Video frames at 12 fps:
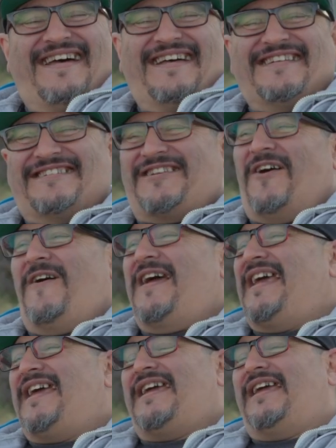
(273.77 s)
So
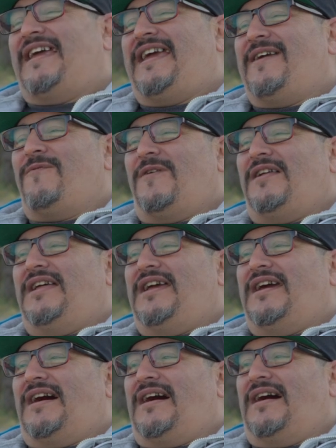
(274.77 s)
he
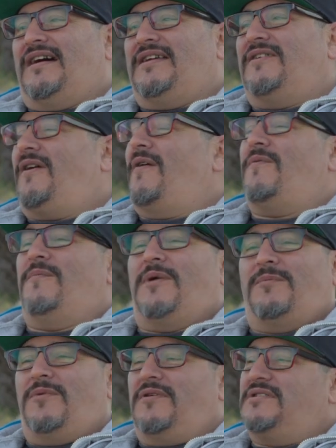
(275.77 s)
really, I
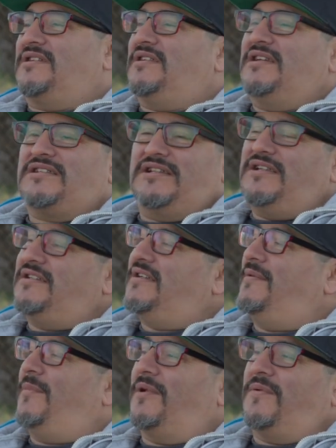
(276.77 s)
remember just listening to
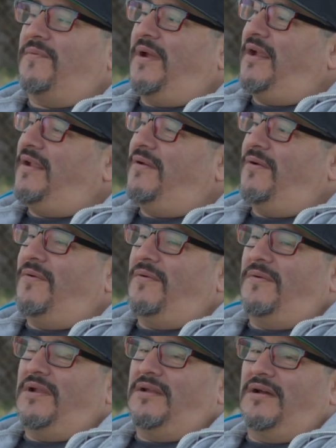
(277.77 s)
him on the radio,
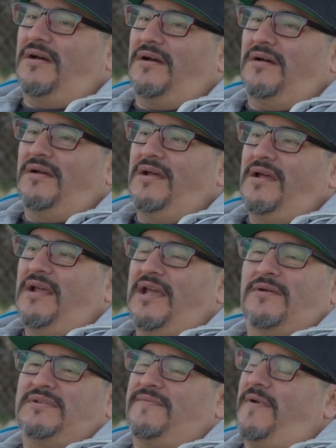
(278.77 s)
and it
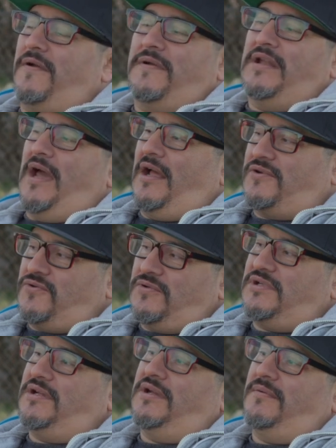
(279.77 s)
was very natural
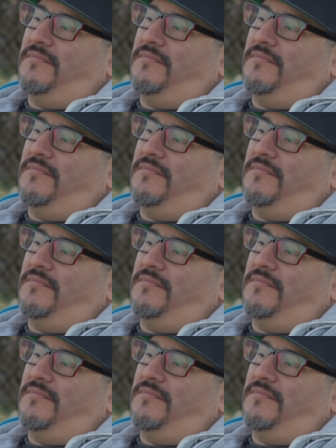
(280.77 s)
to him.